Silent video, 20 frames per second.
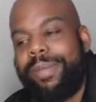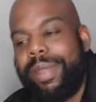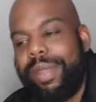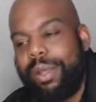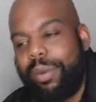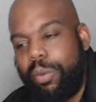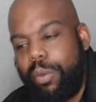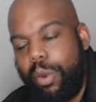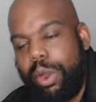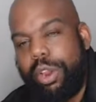
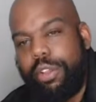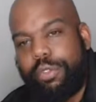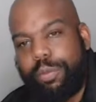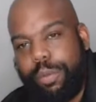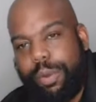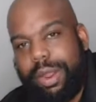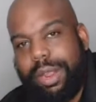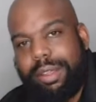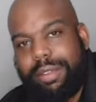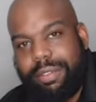Winter,
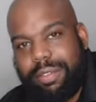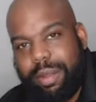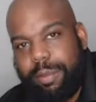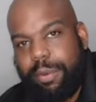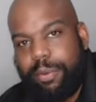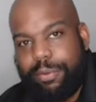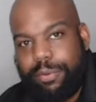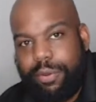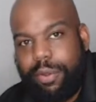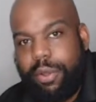spring,
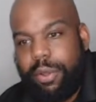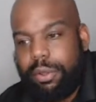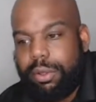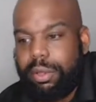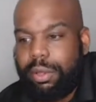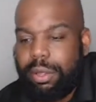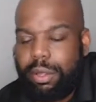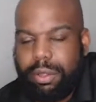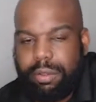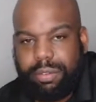summer, fall.
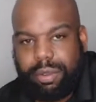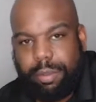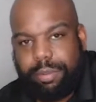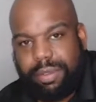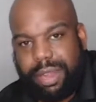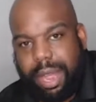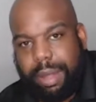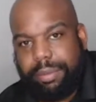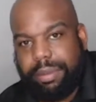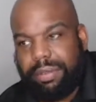
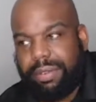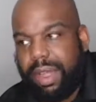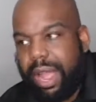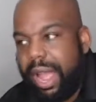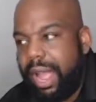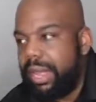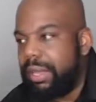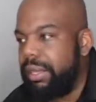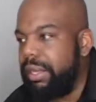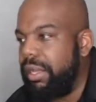Sometimes it's
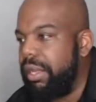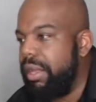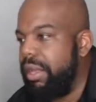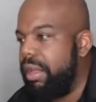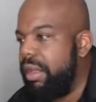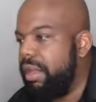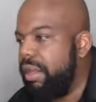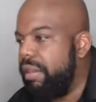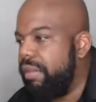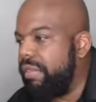hot,
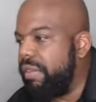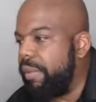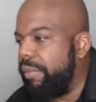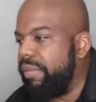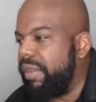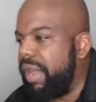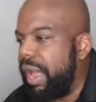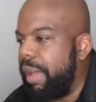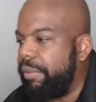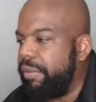
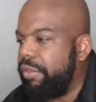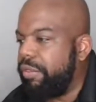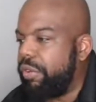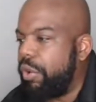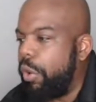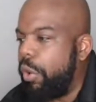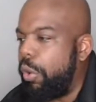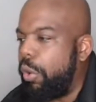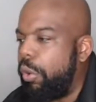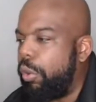sometimes it's
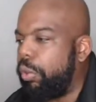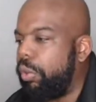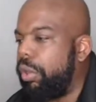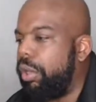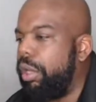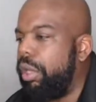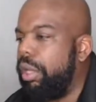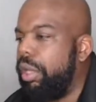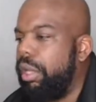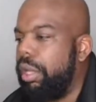cold.
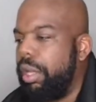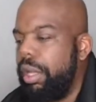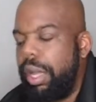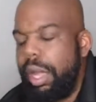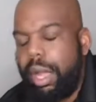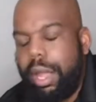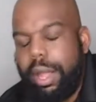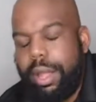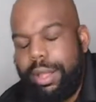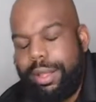
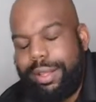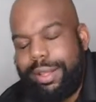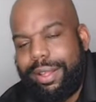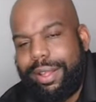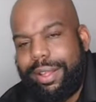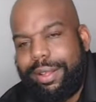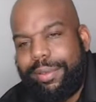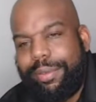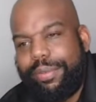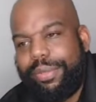
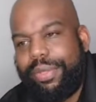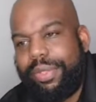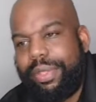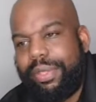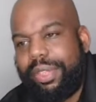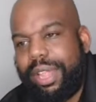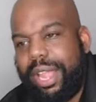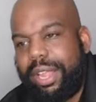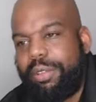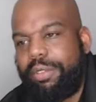
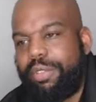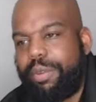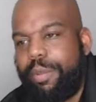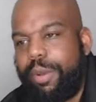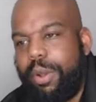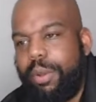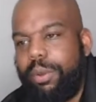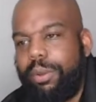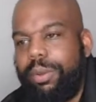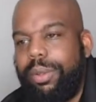Thank you,
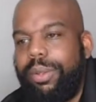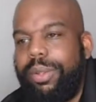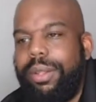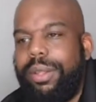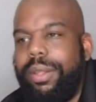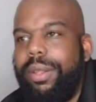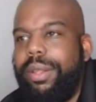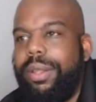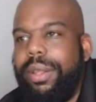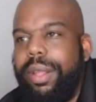Simone.
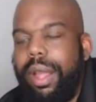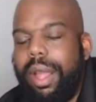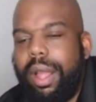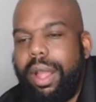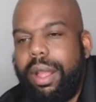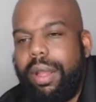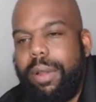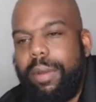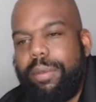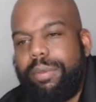
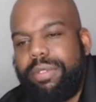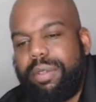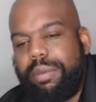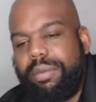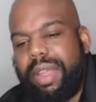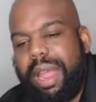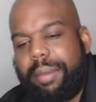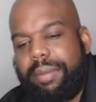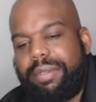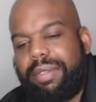
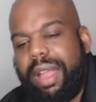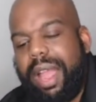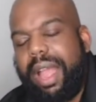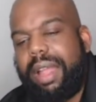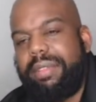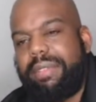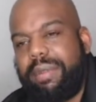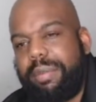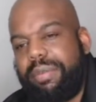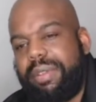Sometimes it's
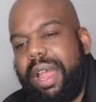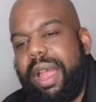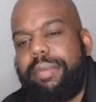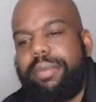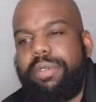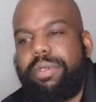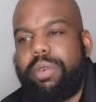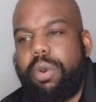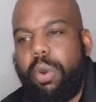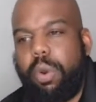hot, sometimes
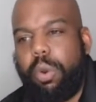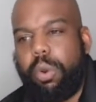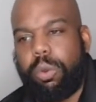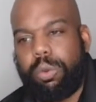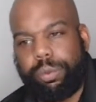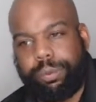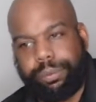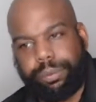it's cold.